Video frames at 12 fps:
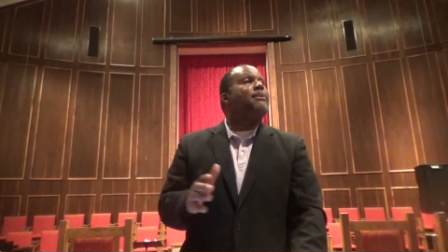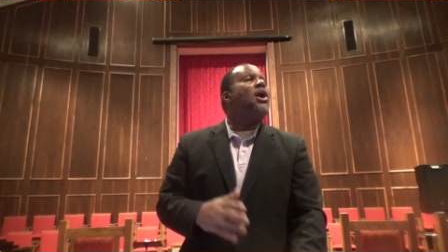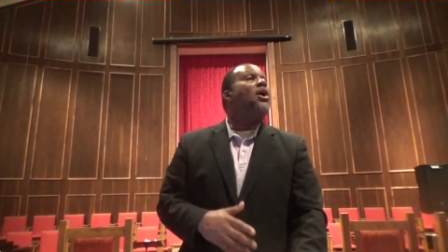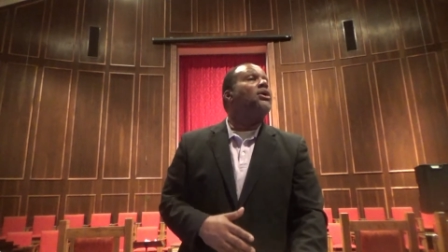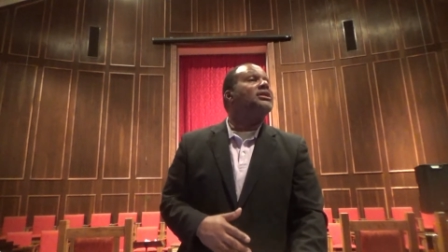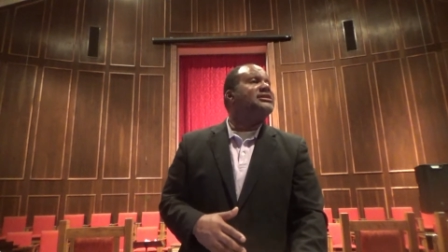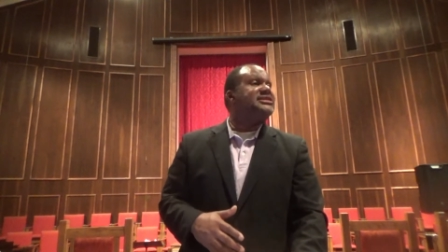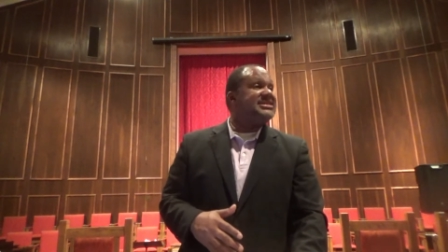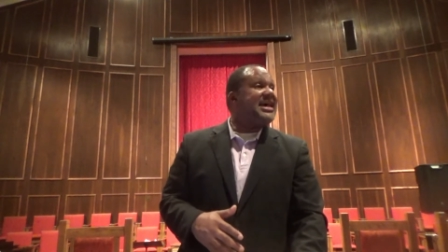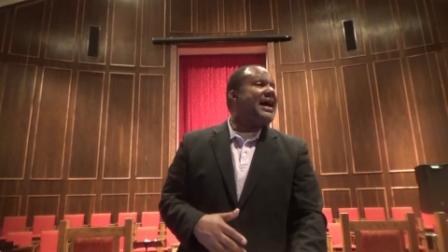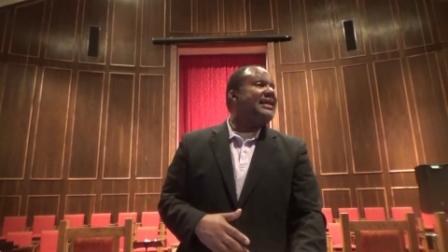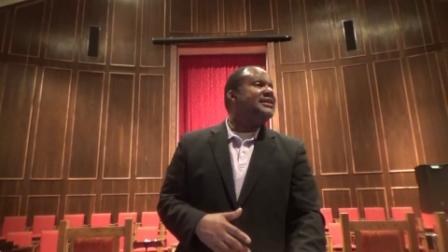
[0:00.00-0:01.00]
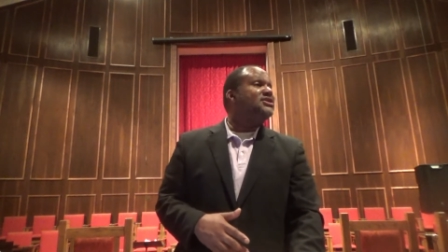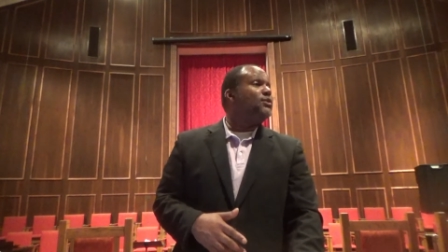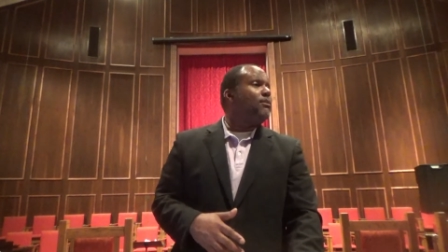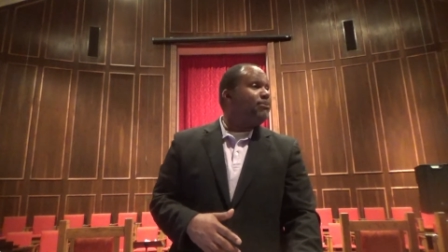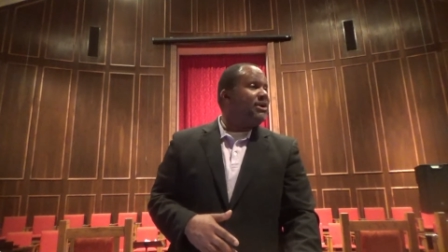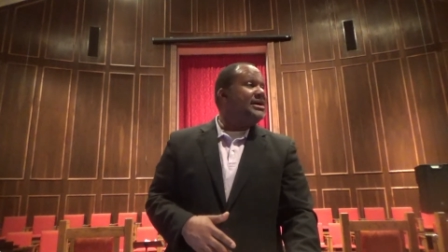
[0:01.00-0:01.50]
Paul and Silas
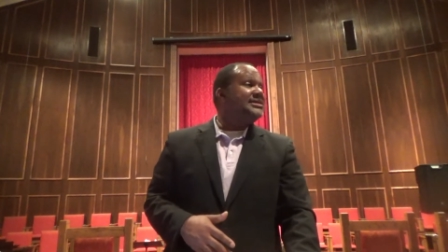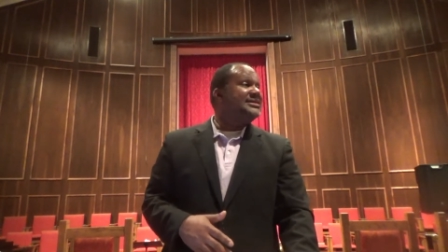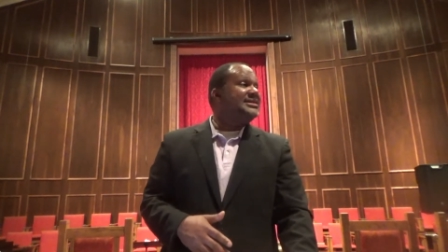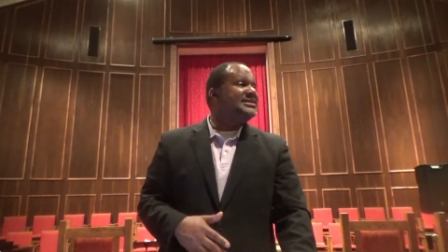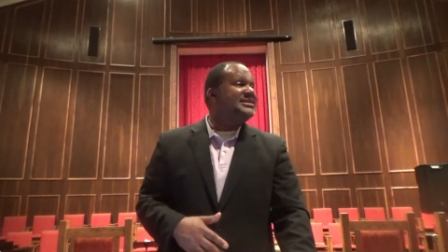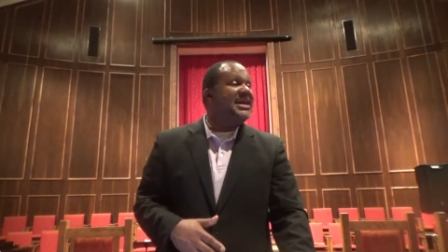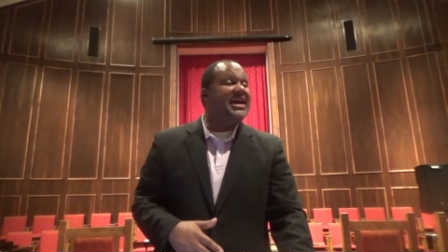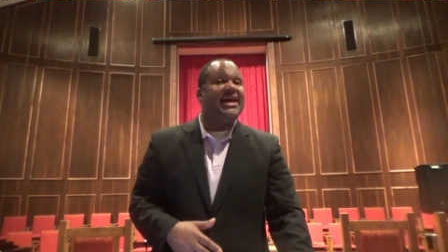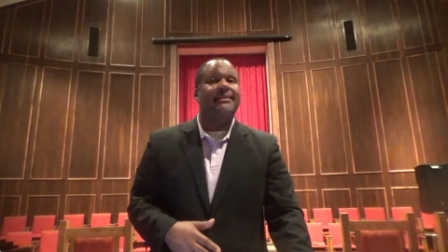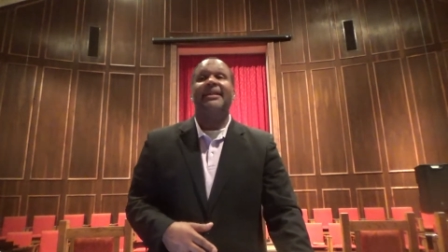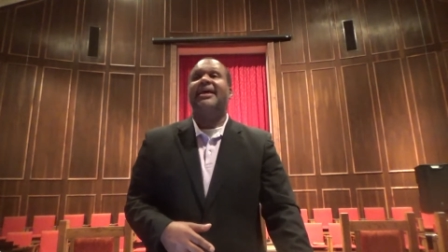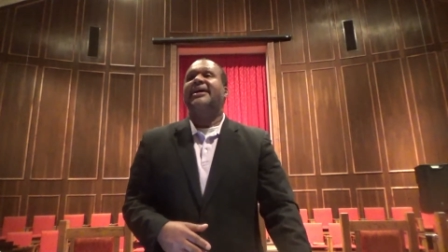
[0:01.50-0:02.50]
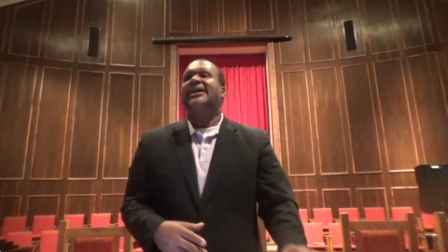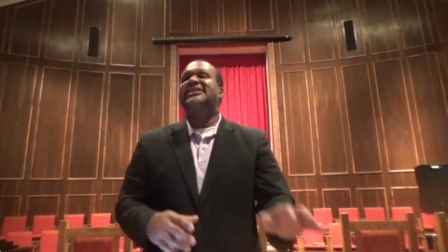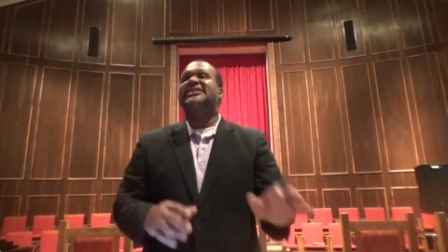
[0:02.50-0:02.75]
were praising his name, he